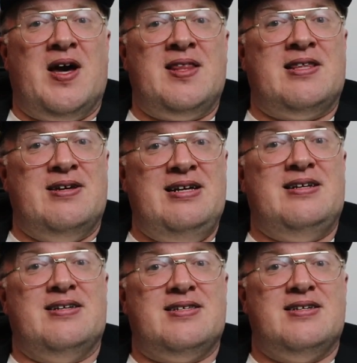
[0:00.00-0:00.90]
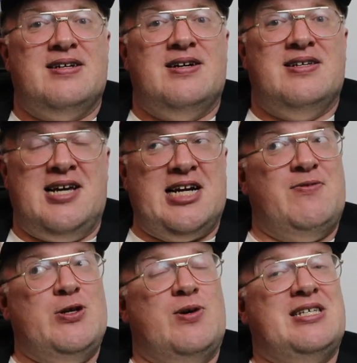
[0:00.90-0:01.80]
And that the illness, second
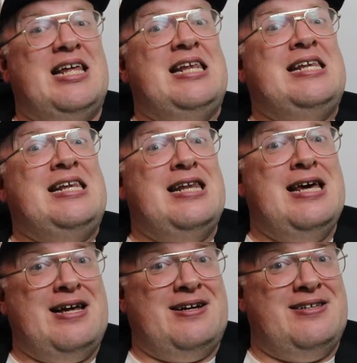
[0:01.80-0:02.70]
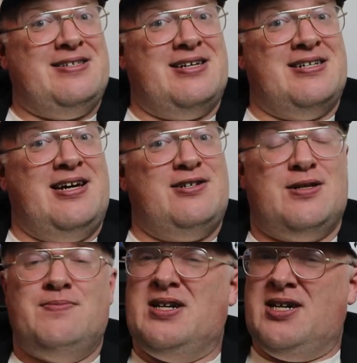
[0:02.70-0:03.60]
of which was hilariously
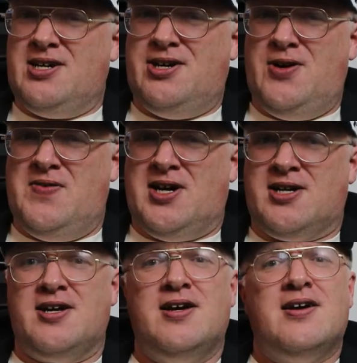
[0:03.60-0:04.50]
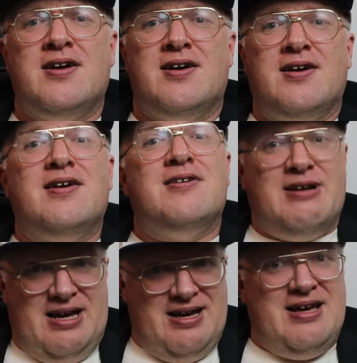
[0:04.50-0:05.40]
contagious, but not COVID, oddly,
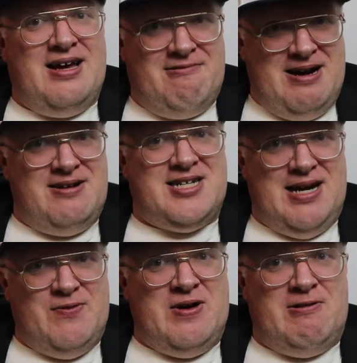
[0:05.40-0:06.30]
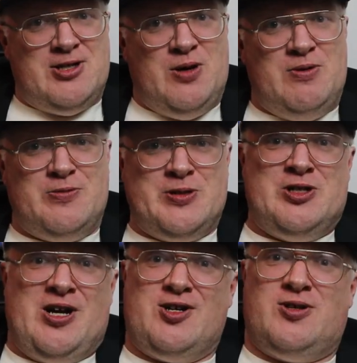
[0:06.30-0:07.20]
around the time of Irish home and
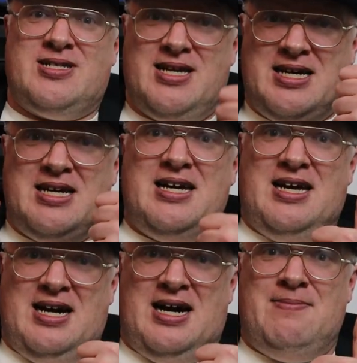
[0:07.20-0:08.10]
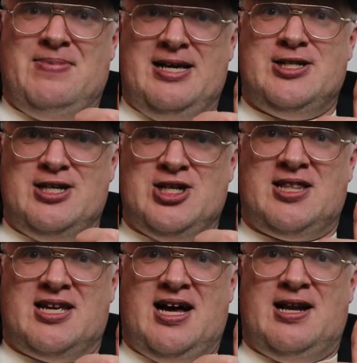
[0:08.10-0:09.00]
internationals. I basically
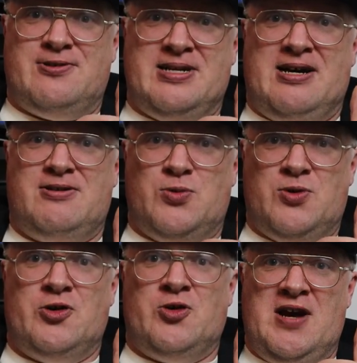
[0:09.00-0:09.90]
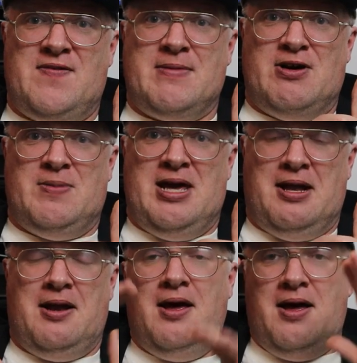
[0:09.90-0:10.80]
check the calendar now to wonder if I'm going to be
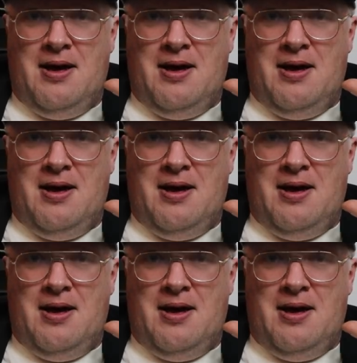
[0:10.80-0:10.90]
ill.